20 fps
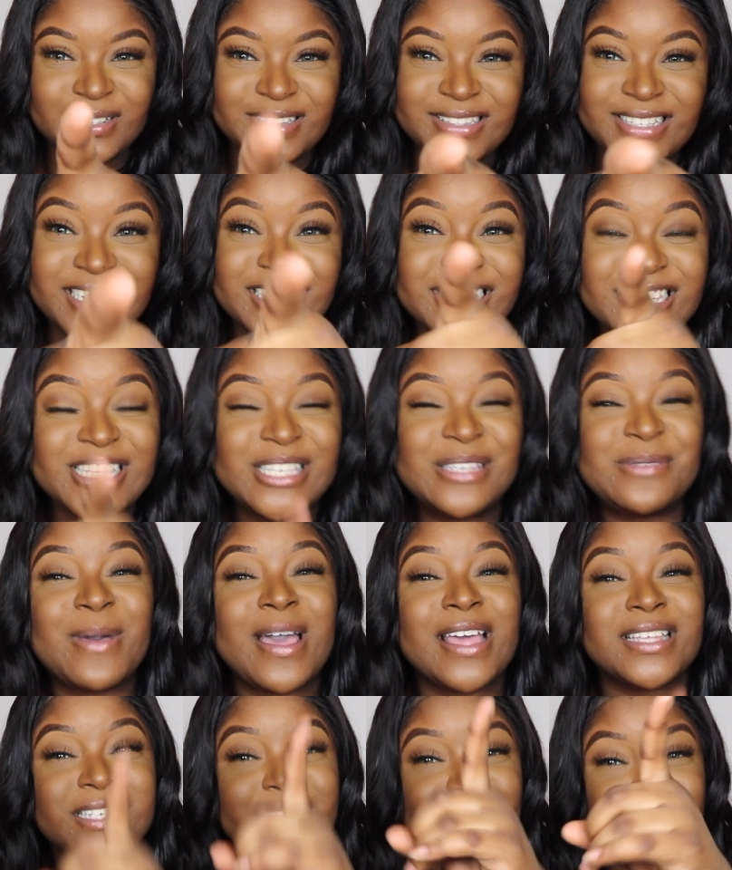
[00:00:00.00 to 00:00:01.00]
This is
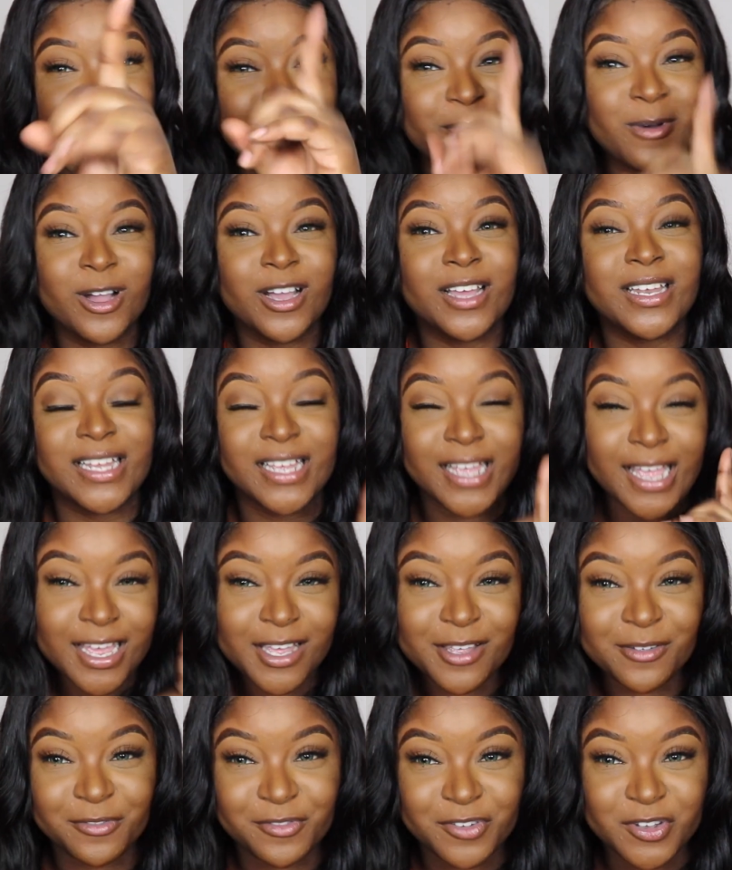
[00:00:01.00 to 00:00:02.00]
where some people are gonna get
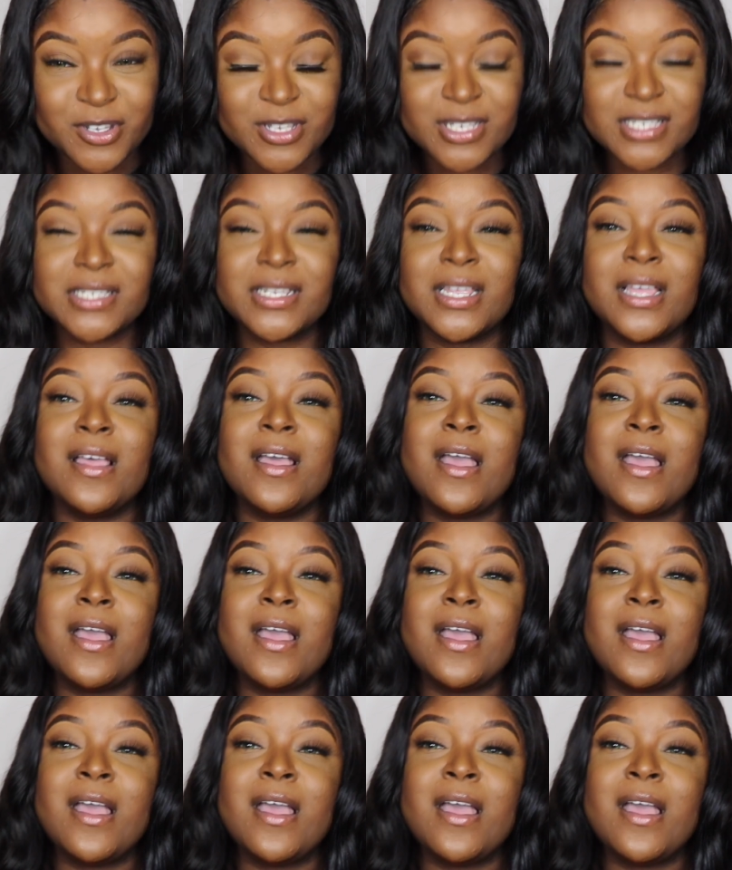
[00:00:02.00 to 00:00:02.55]
confused.